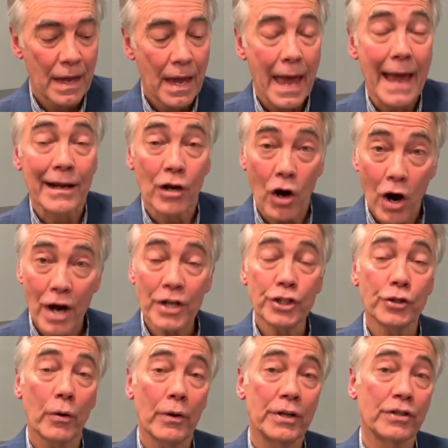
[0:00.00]
And
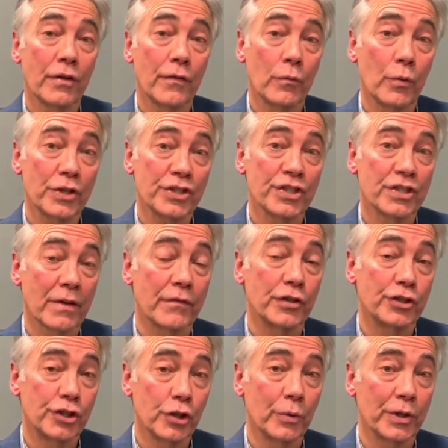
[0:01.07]
contrary to the wishes of the
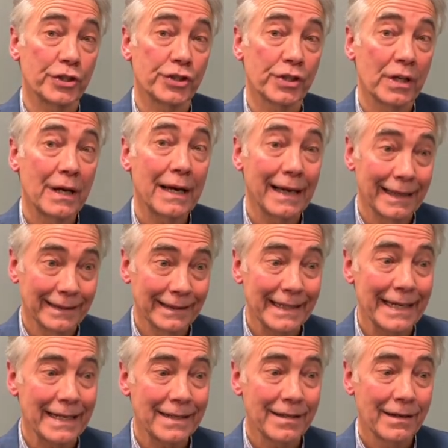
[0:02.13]
Jewish
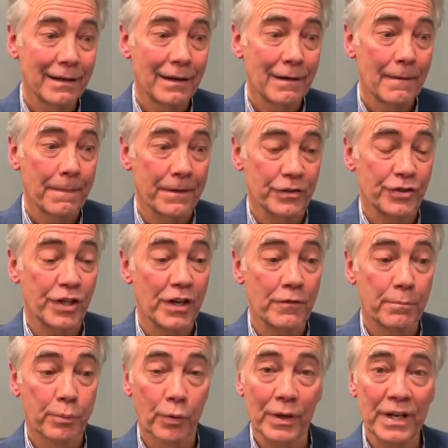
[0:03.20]
elite, the
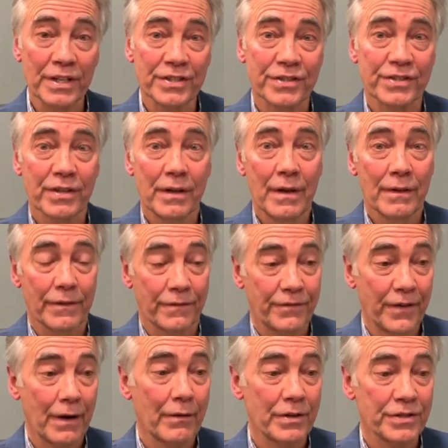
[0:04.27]
chief priests, the
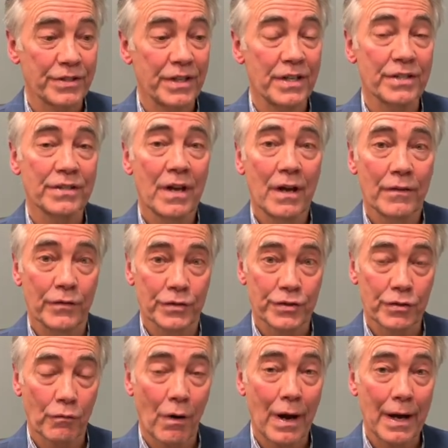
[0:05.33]
Pharisees, the
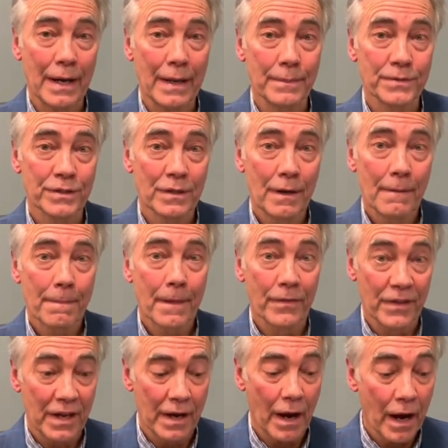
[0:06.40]
scribes,
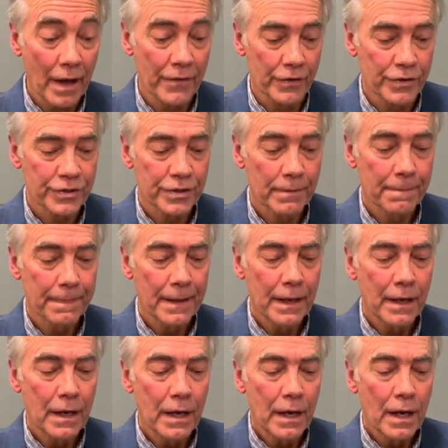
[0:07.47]
the others,
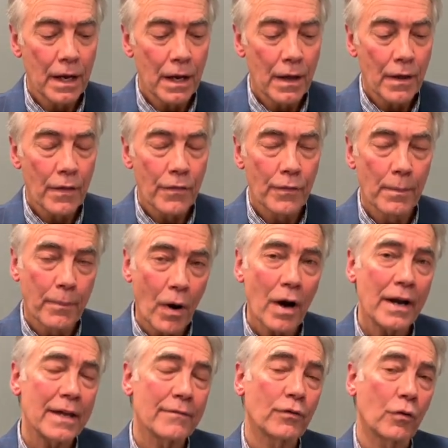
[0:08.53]
the
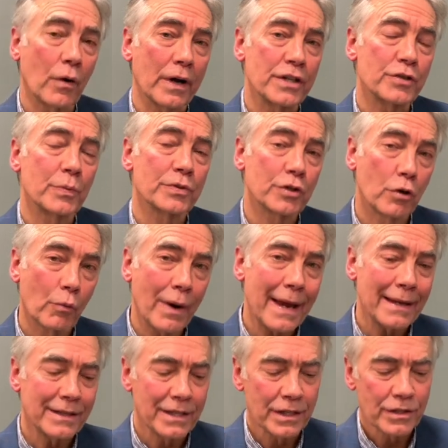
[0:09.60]
body of Christ was
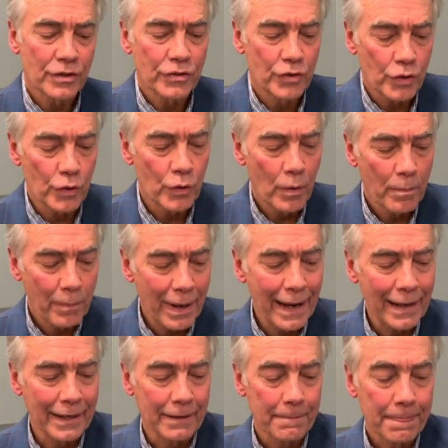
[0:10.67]
granted to
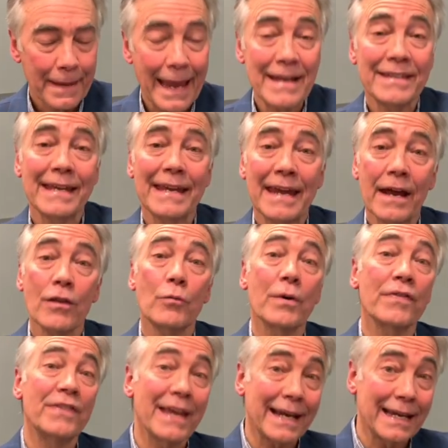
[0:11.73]
Pilate. And together
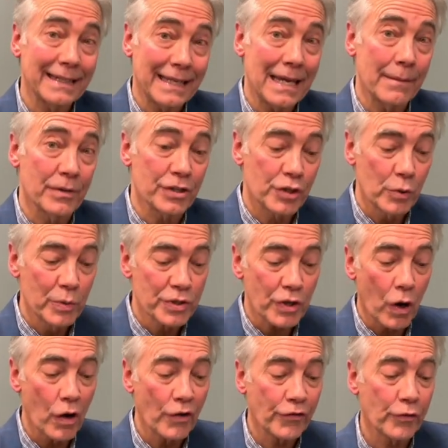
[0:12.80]
with Nicodemus, who was
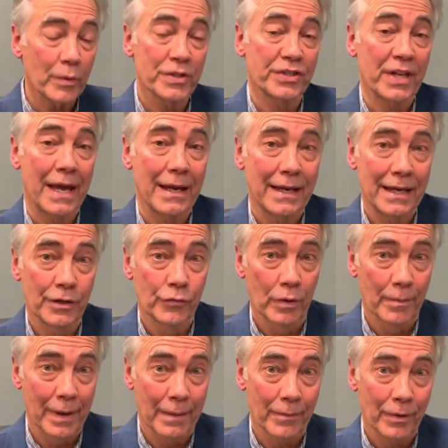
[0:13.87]
also a Sanhedrin
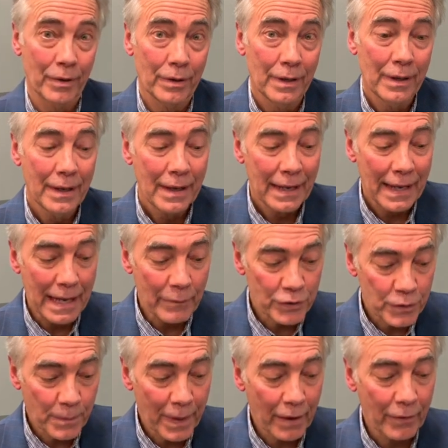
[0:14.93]
member, he
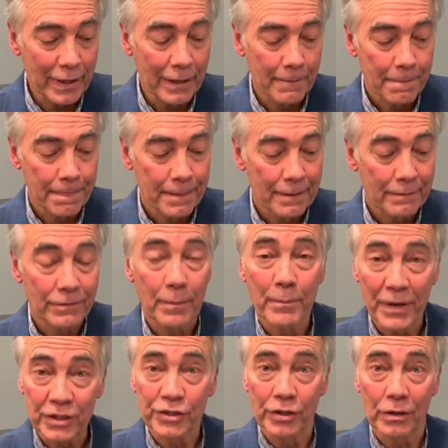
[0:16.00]
was buried. The
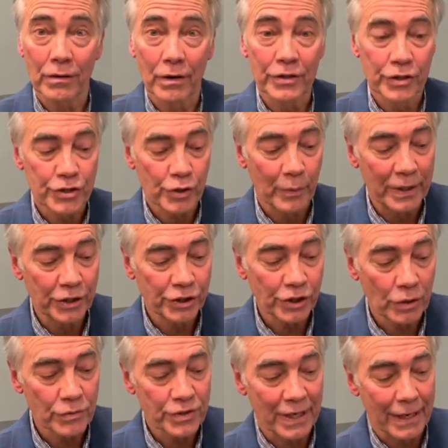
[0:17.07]
picture on your screen
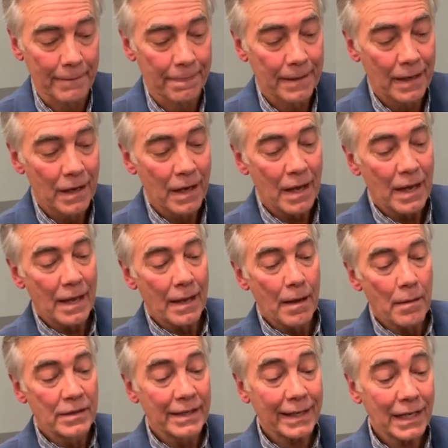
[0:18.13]
shows that.
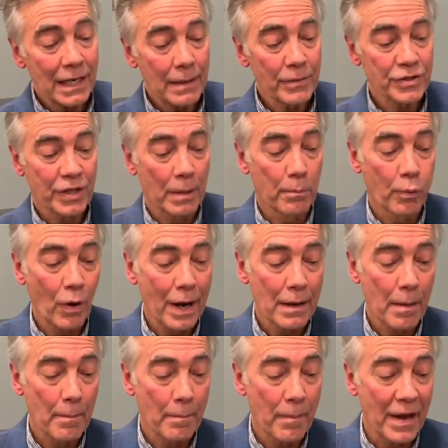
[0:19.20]
Nicodemus had
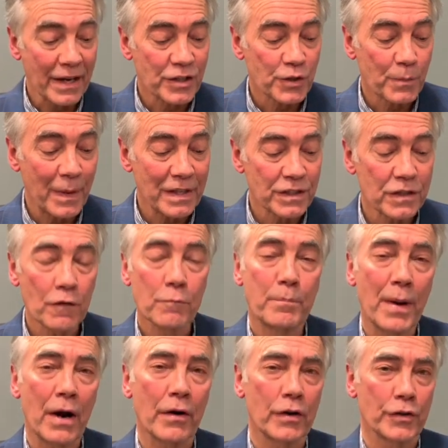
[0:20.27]
brought expensive
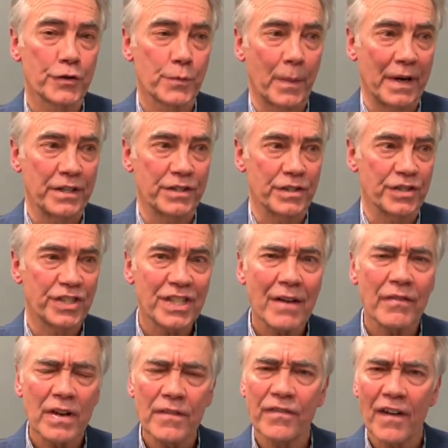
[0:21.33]
burial spices,
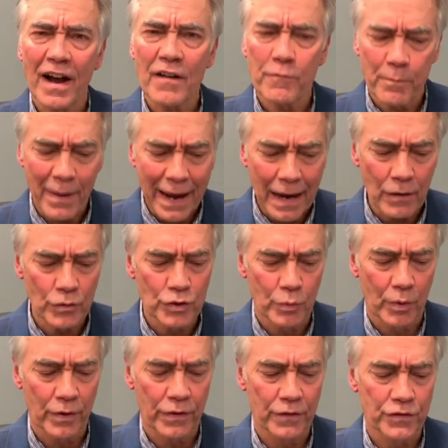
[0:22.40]
75 pounds
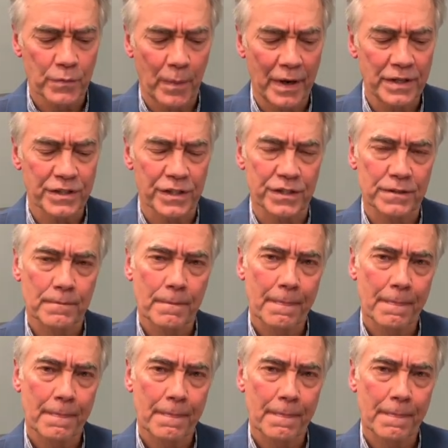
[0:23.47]
worth of spices.